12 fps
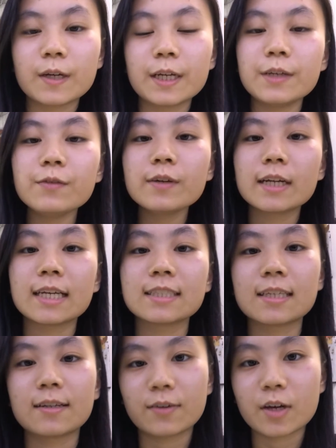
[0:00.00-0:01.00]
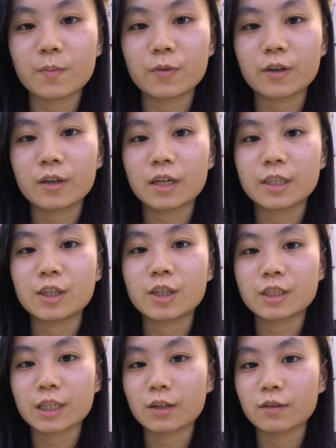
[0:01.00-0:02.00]
I didn't realize that the camera actually
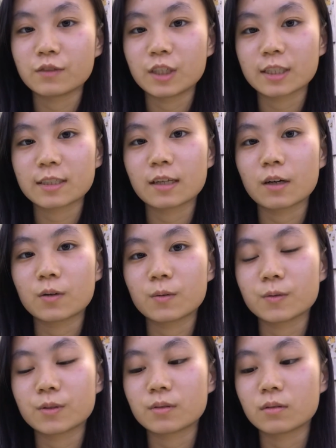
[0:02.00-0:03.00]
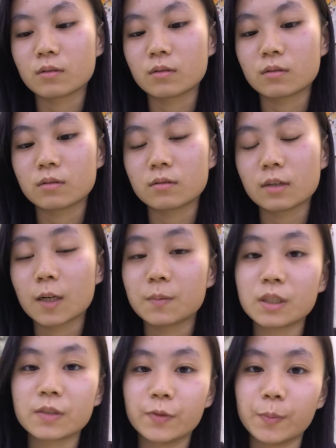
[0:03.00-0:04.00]
shut off just now, so I'm
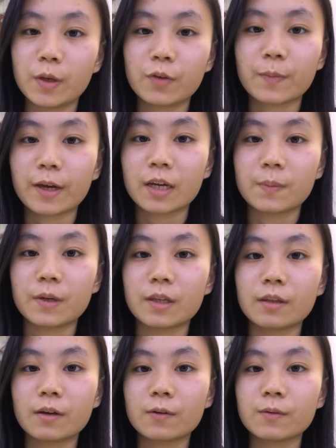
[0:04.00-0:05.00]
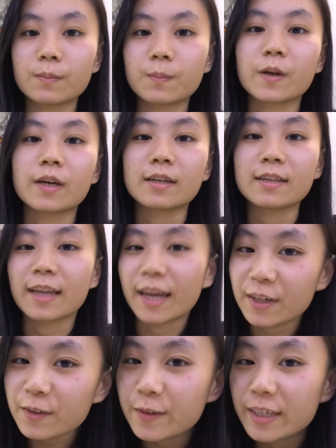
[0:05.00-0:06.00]
just filming with my iPad now. But
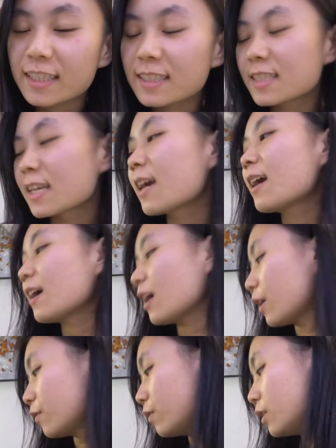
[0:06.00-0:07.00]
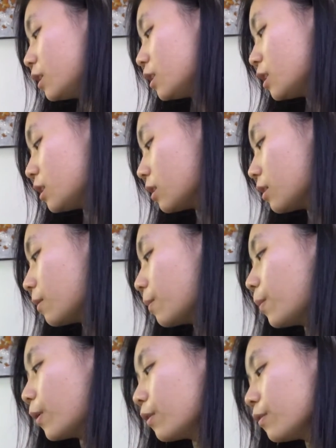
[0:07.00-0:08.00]
anyways, I finished
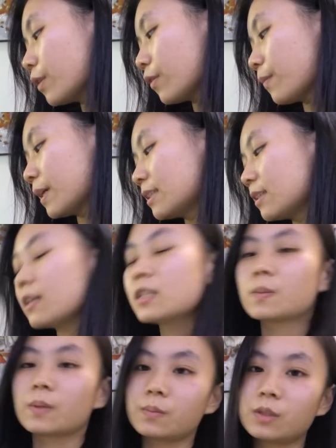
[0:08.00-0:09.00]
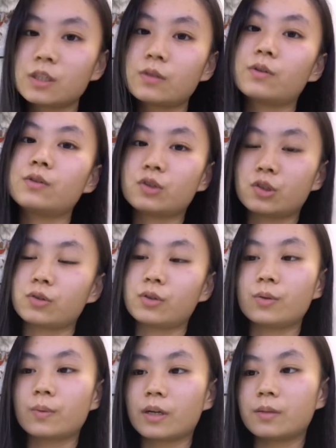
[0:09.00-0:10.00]
both of my skates, but I'm just going to show
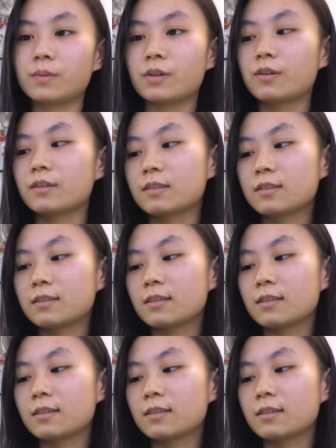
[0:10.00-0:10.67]
you one because